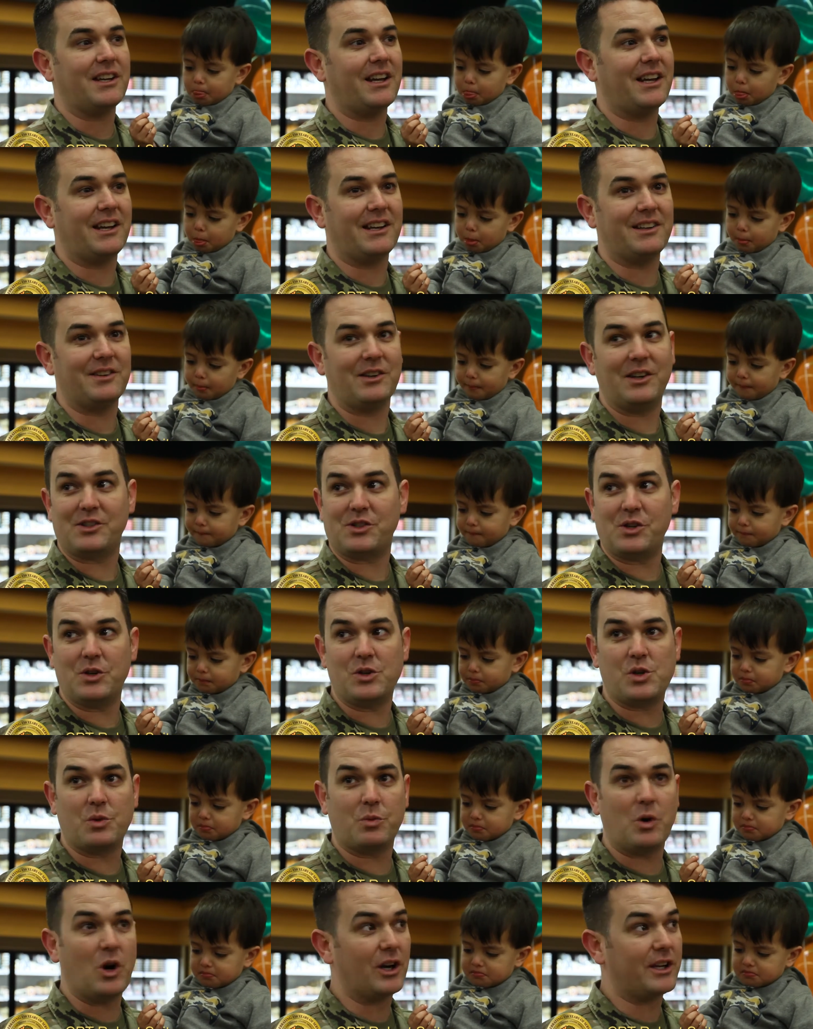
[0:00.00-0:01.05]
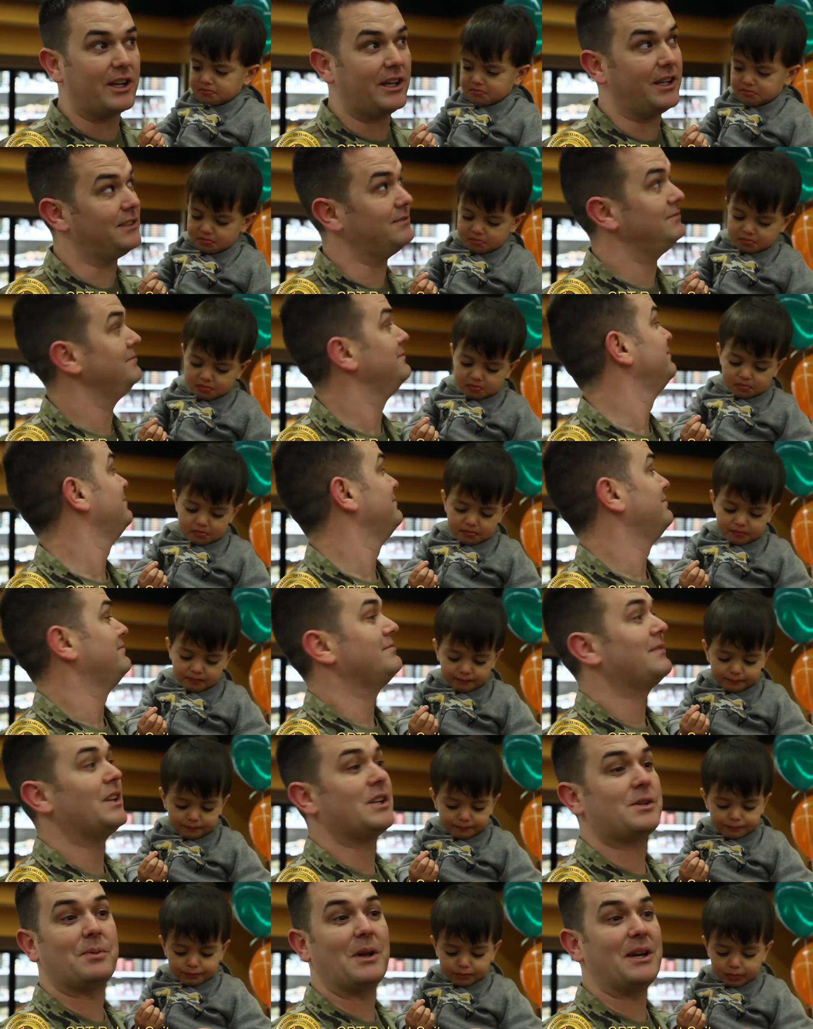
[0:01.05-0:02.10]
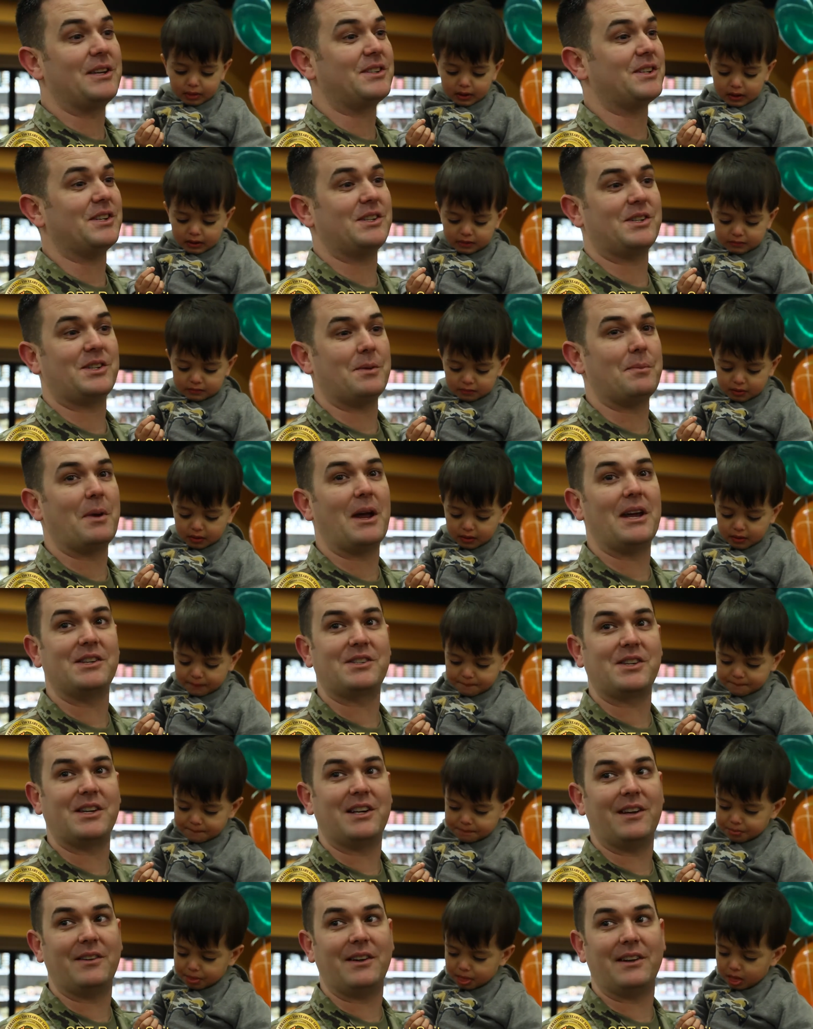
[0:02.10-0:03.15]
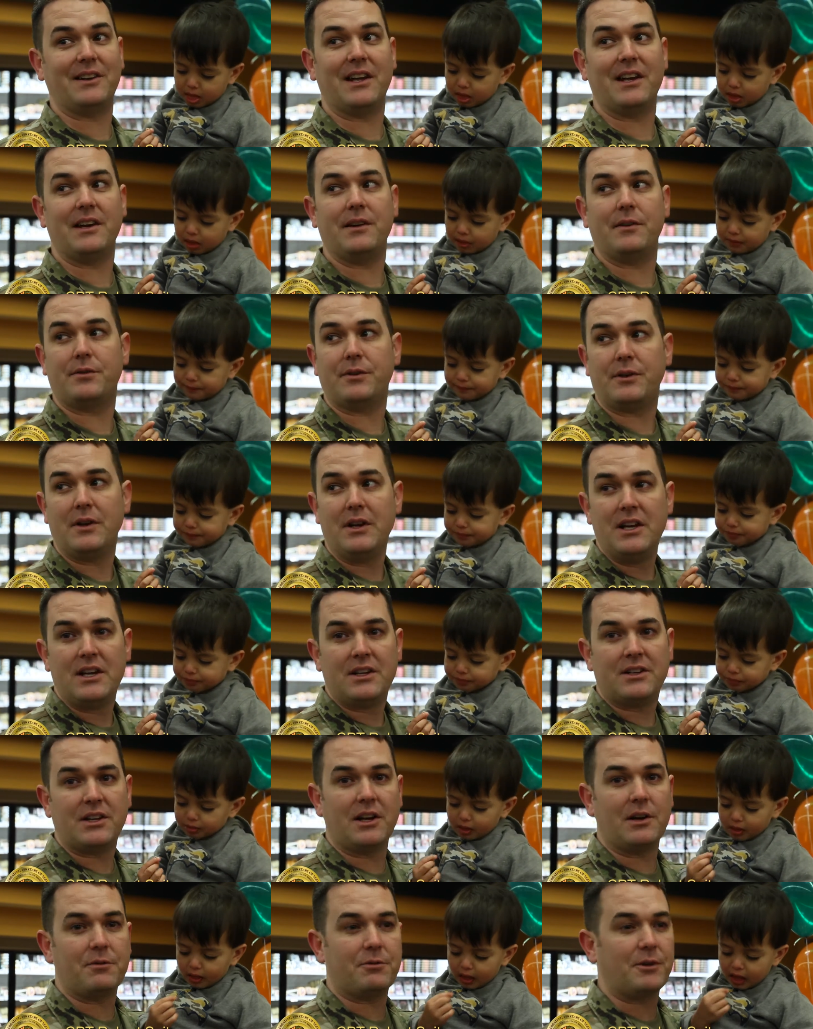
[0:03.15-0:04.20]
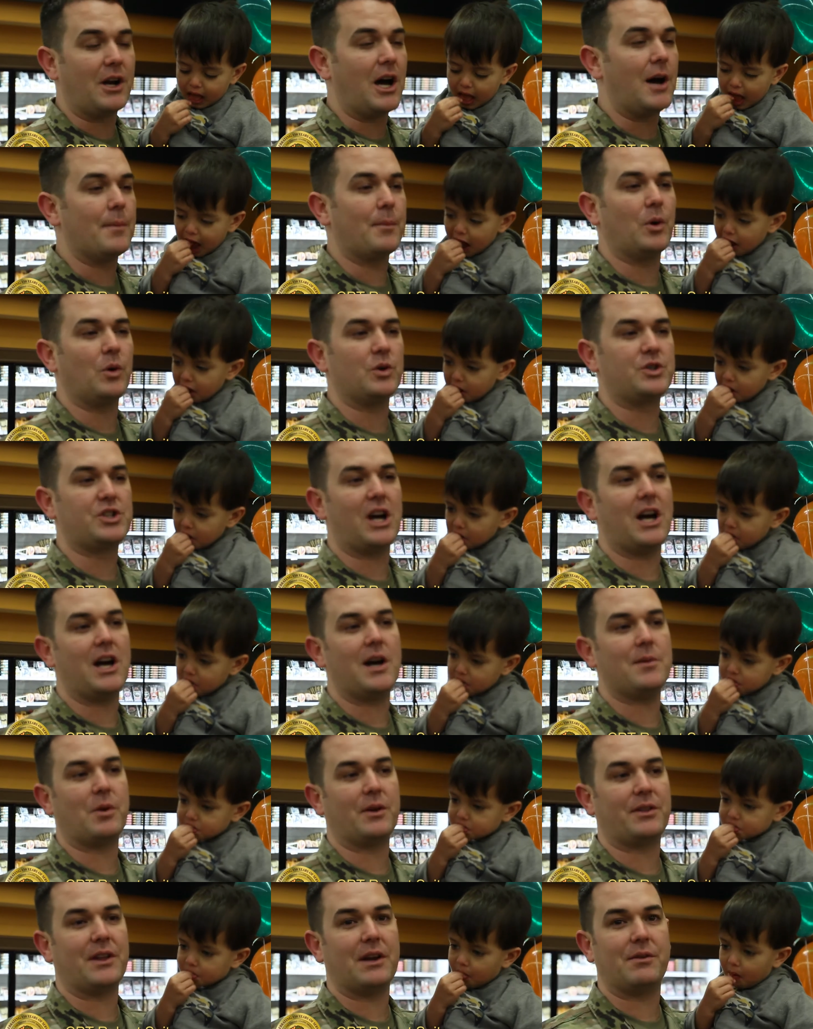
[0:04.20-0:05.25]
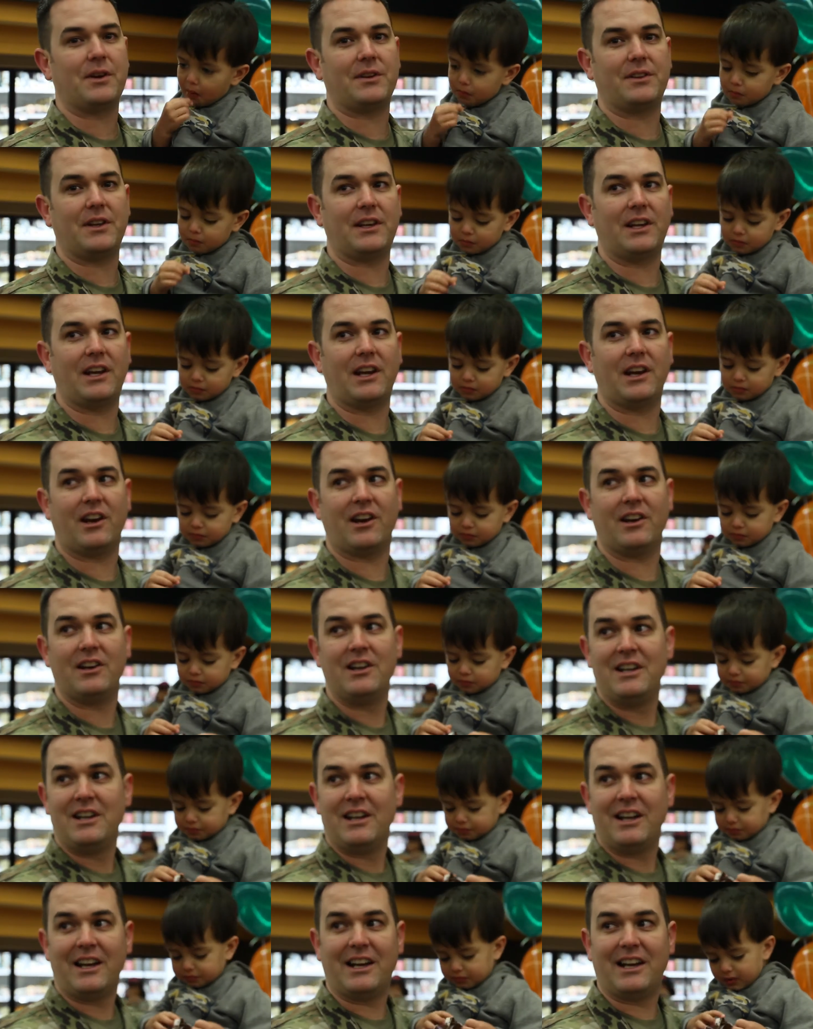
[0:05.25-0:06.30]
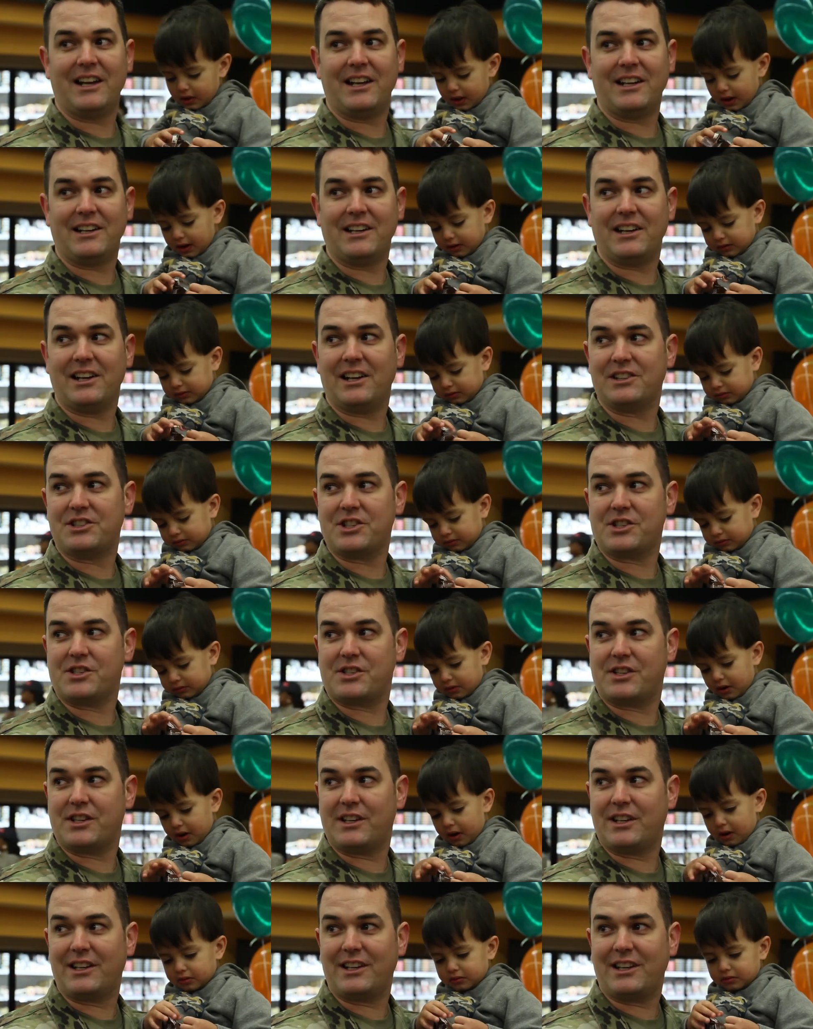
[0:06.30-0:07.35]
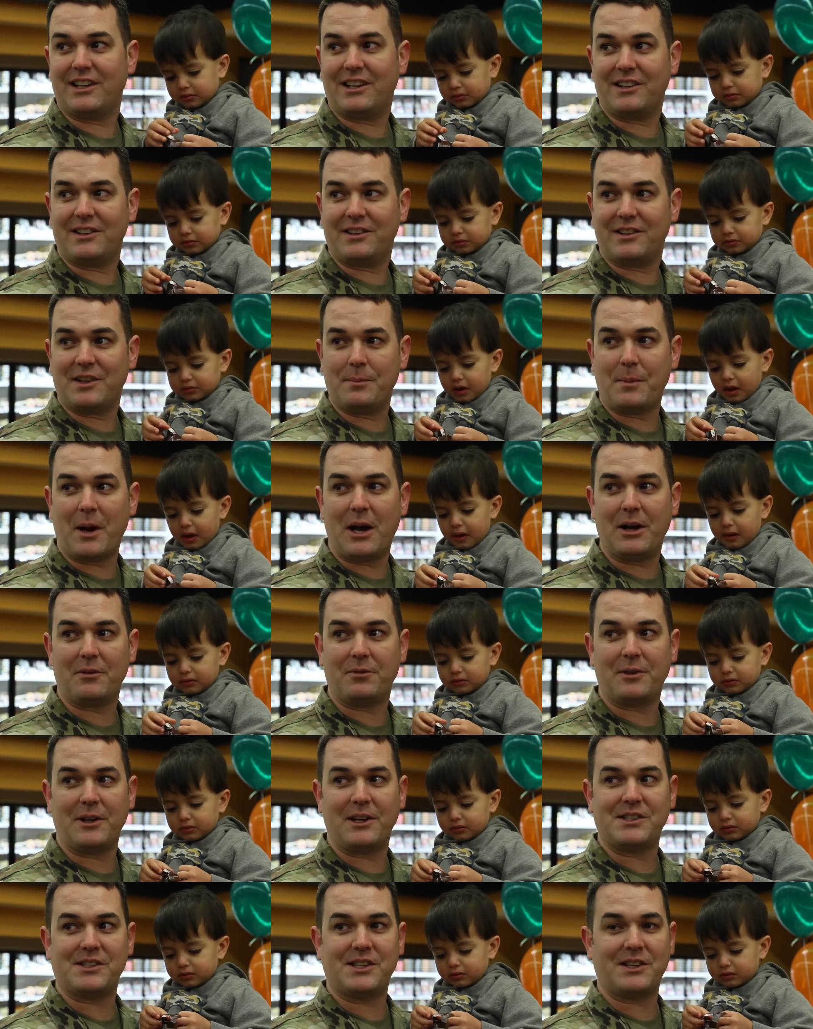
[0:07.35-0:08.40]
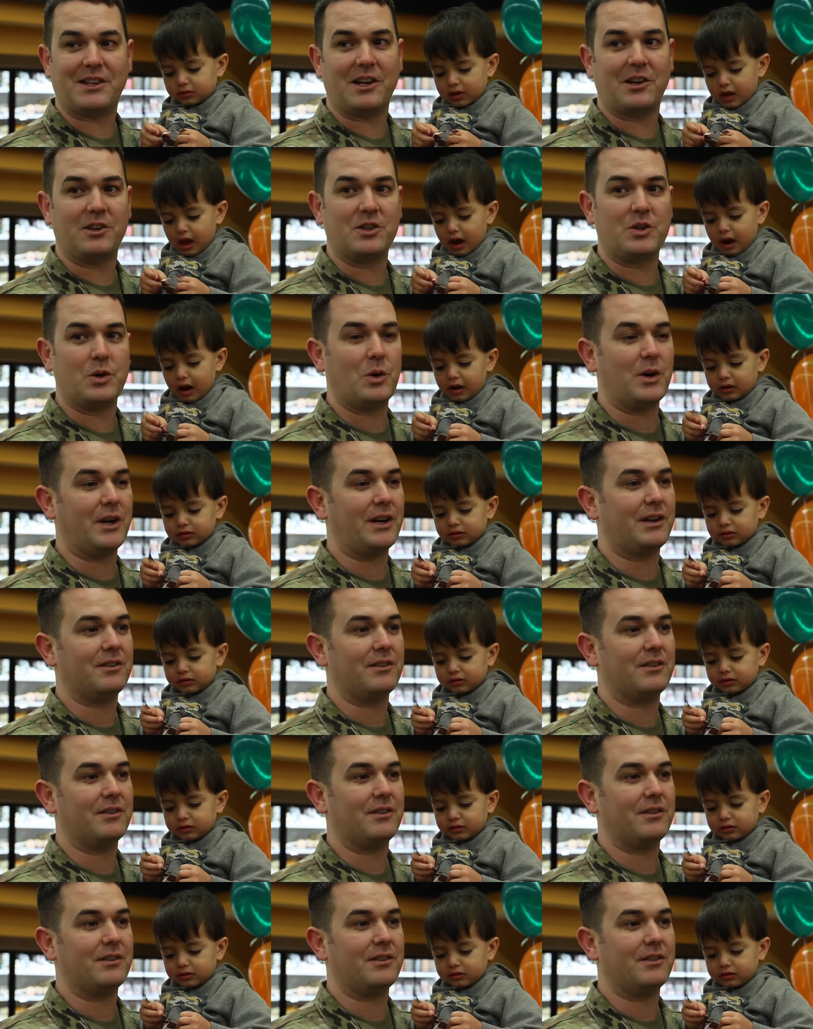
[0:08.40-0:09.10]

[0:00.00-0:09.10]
Speaker 1: And as soon as you walk in, this place is amazing. I mean, they've done a phenomenal job with everything here, and uh, just the uh, the amount of things that they're doing